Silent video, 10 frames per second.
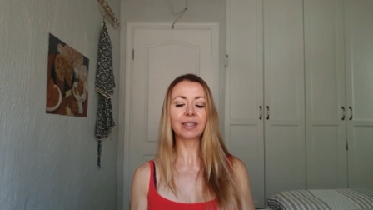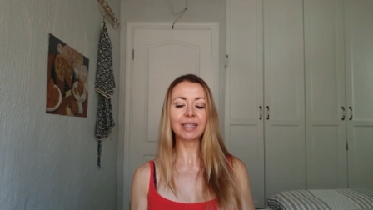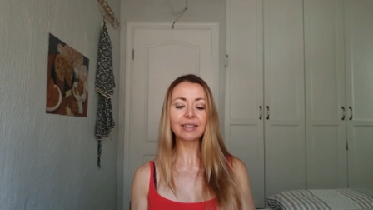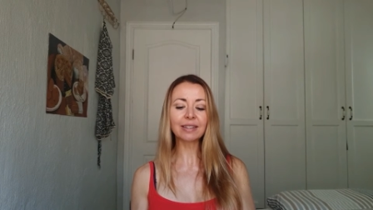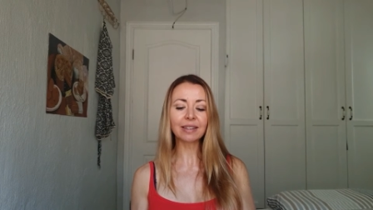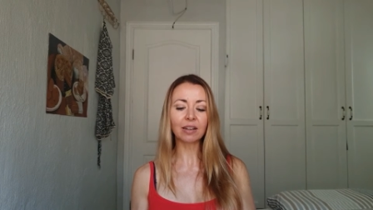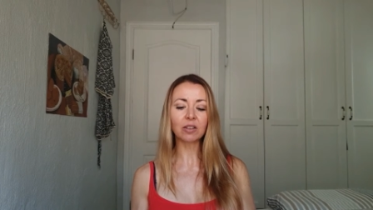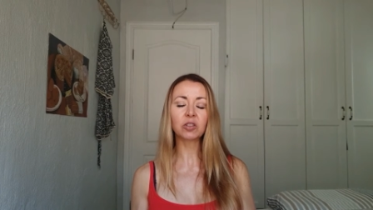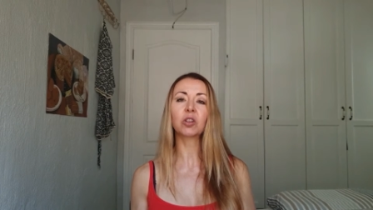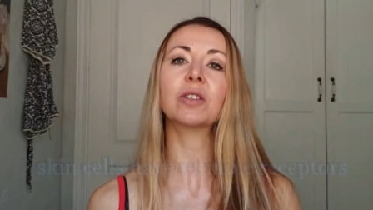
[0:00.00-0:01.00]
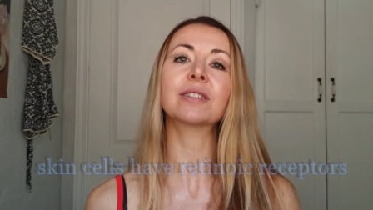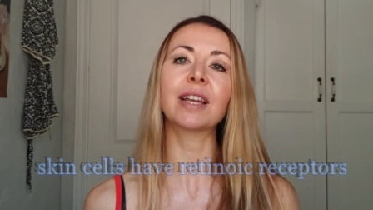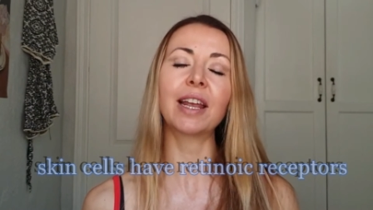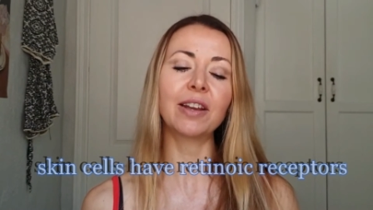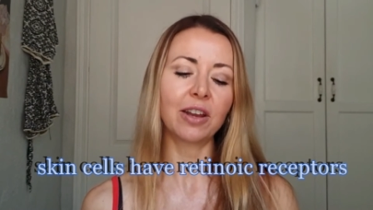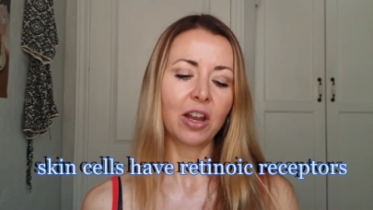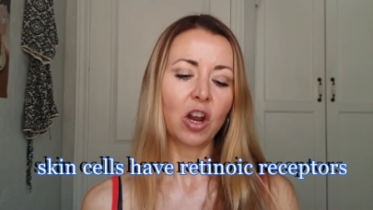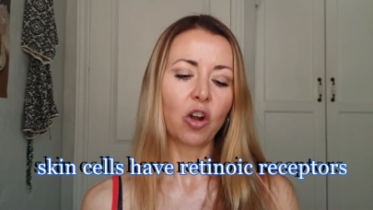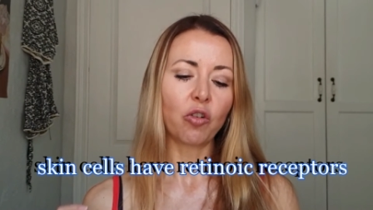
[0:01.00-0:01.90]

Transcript: skin cells contain